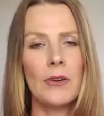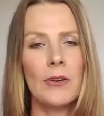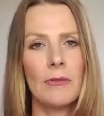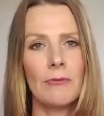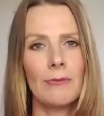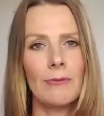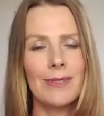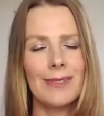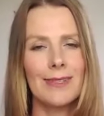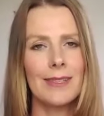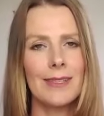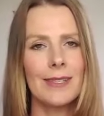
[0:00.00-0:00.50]
You're
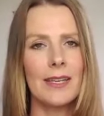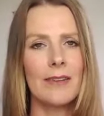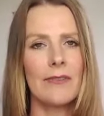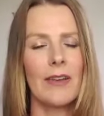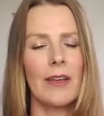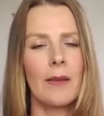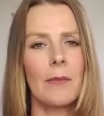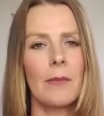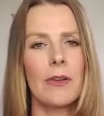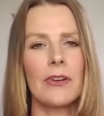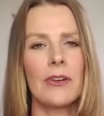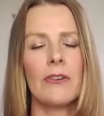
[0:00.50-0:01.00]

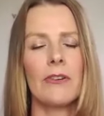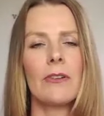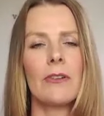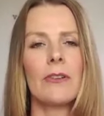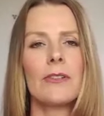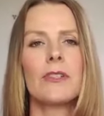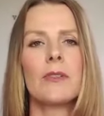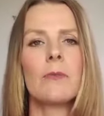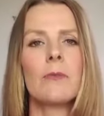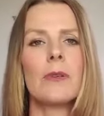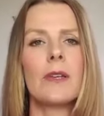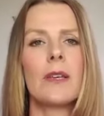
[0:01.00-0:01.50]
receiving, but you're
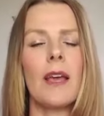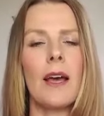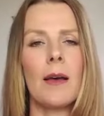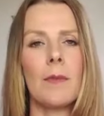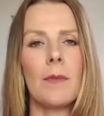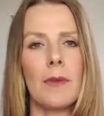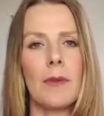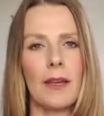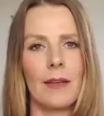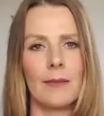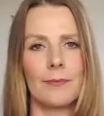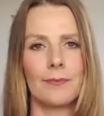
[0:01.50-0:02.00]
also
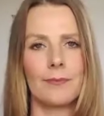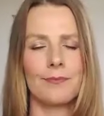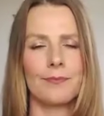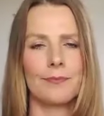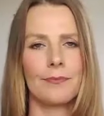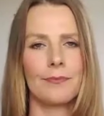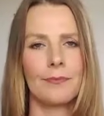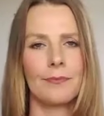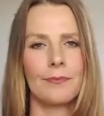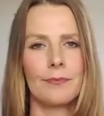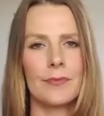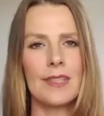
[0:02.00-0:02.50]
becoming.
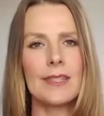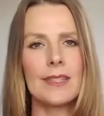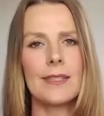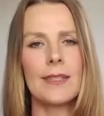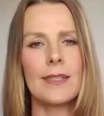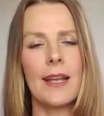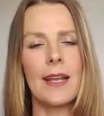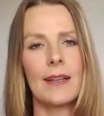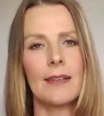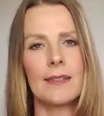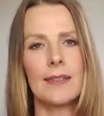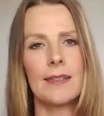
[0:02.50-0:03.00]
This
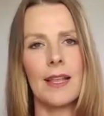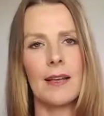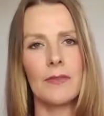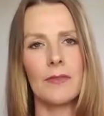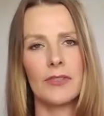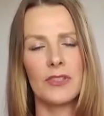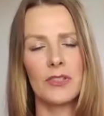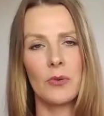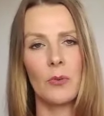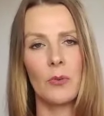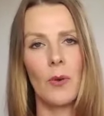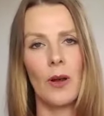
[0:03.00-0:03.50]
next
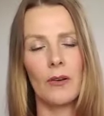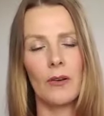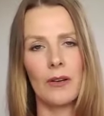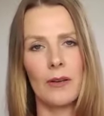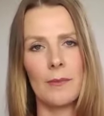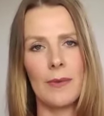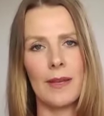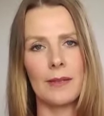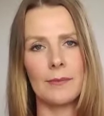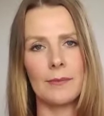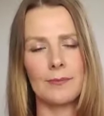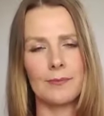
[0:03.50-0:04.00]
level to
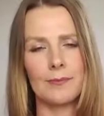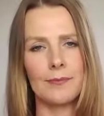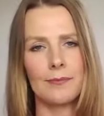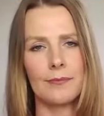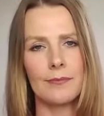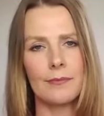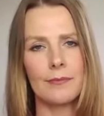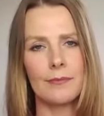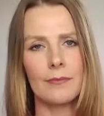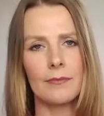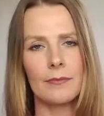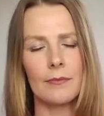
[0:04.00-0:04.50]
welcome in
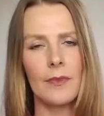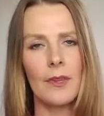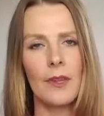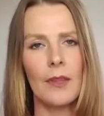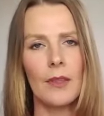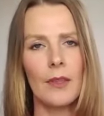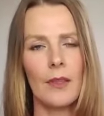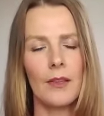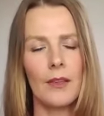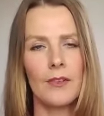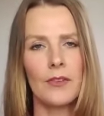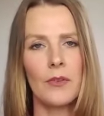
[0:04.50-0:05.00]

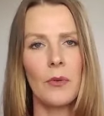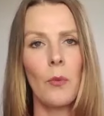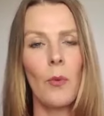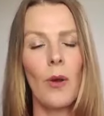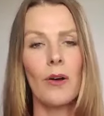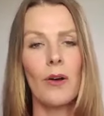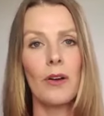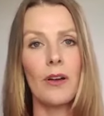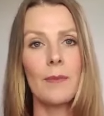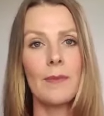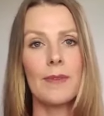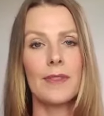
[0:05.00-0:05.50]

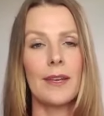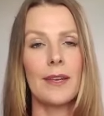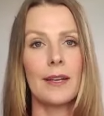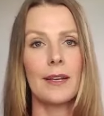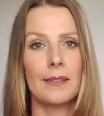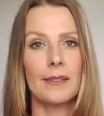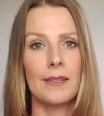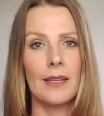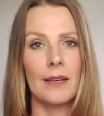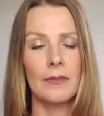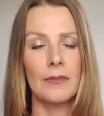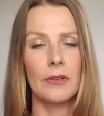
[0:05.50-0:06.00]
the
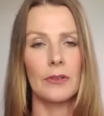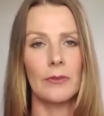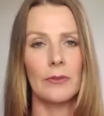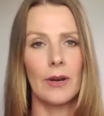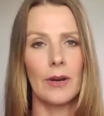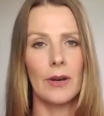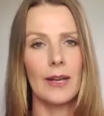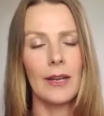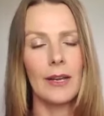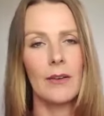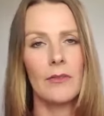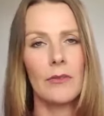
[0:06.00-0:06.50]
next level,
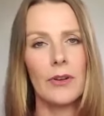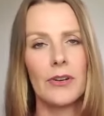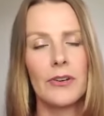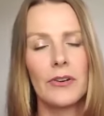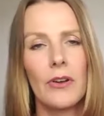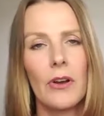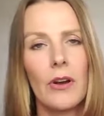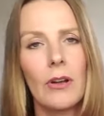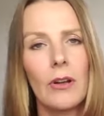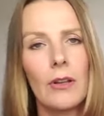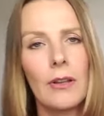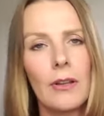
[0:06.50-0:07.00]
right, of what you're
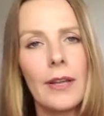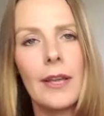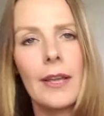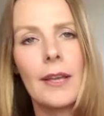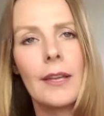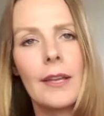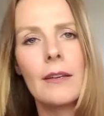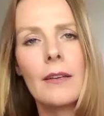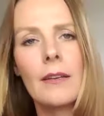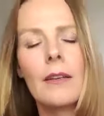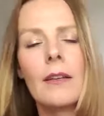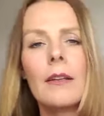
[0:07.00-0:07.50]
calling
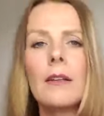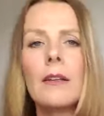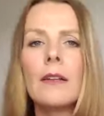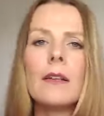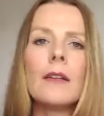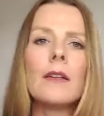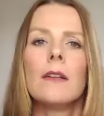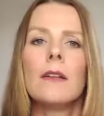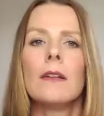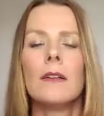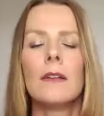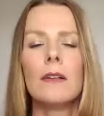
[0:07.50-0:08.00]
in.
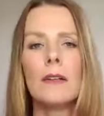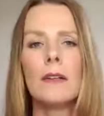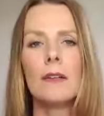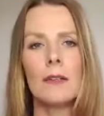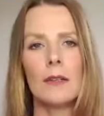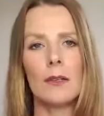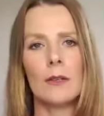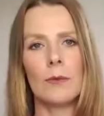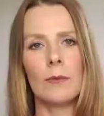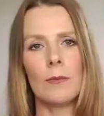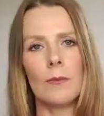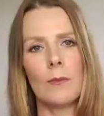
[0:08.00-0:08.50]

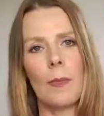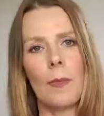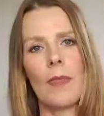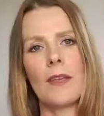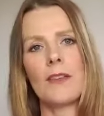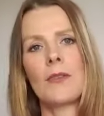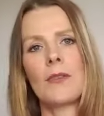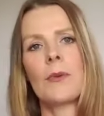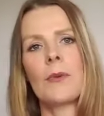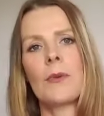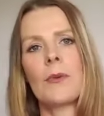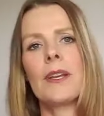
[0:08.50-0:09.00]

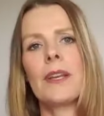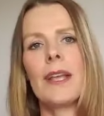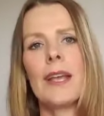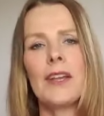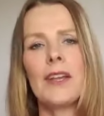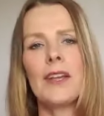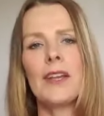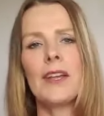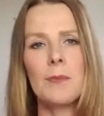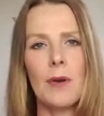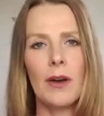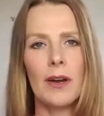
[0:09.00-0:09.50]
So we're going to
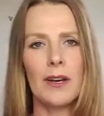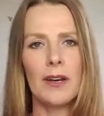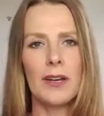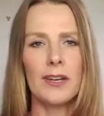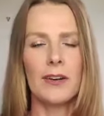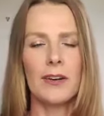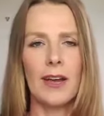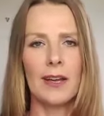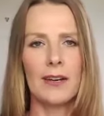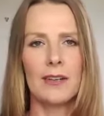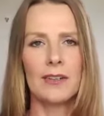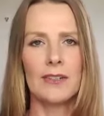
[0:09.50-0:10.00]
get your body,
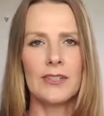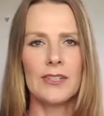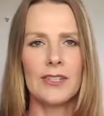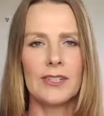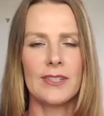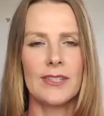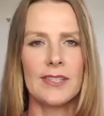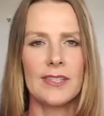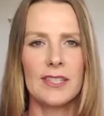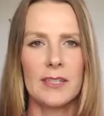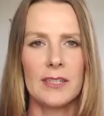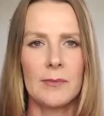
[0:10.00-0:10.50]
your energy
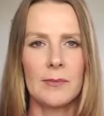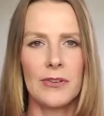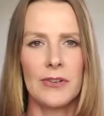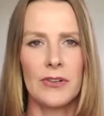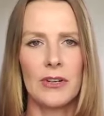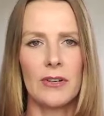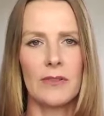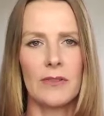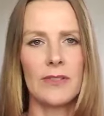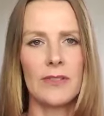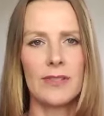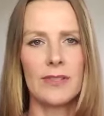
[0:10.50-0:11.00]
system, your
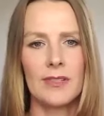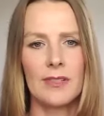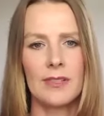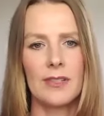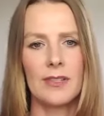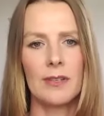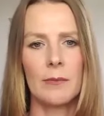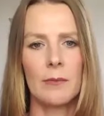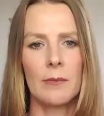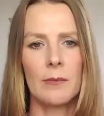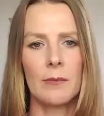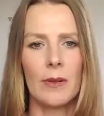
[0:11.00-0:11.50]
nervous
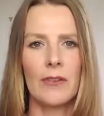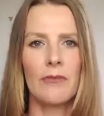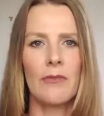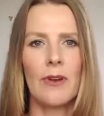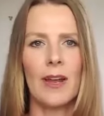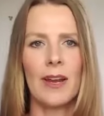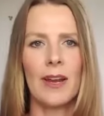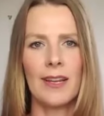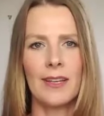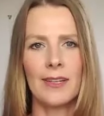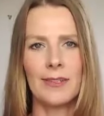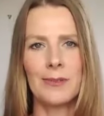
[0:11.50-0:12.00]
system kind of
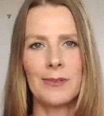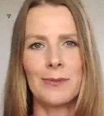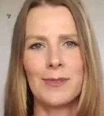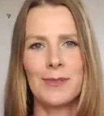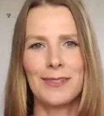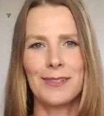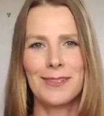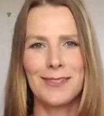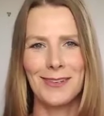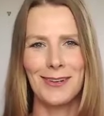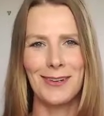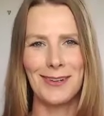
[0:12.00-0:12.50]
ready. So I'm
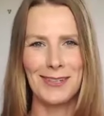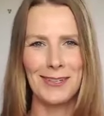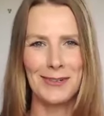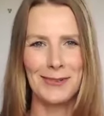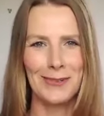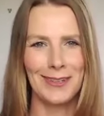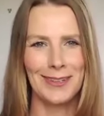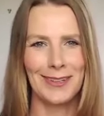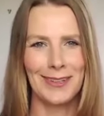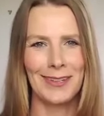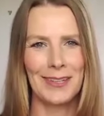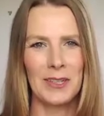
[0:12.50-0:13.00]
just talking
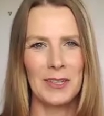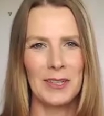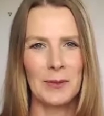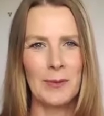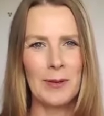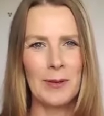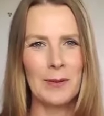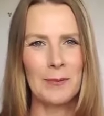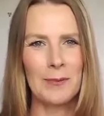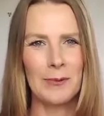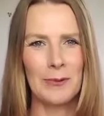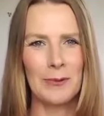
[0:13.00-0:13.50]
to it a little
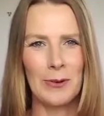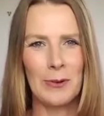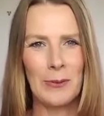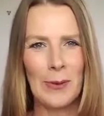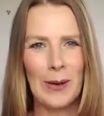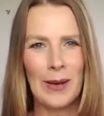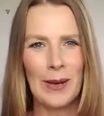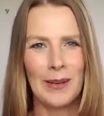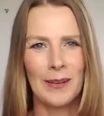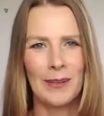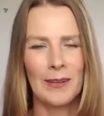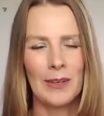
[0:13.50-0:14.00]
bit before
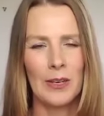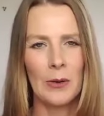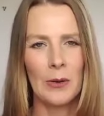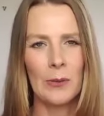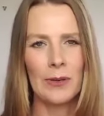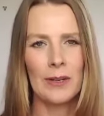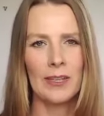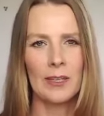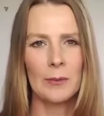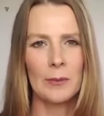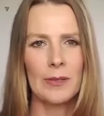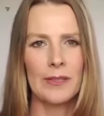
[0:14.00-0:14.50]
we go
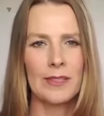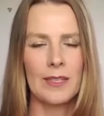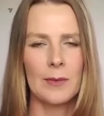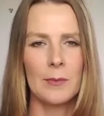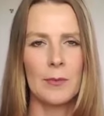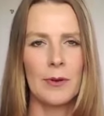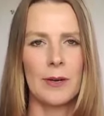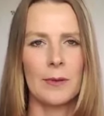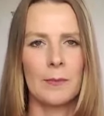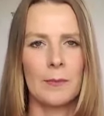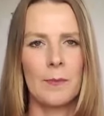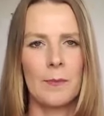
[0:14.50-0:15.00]
in a little bit
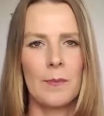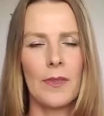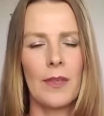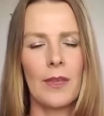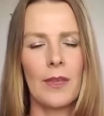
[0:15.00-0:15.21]
deeper.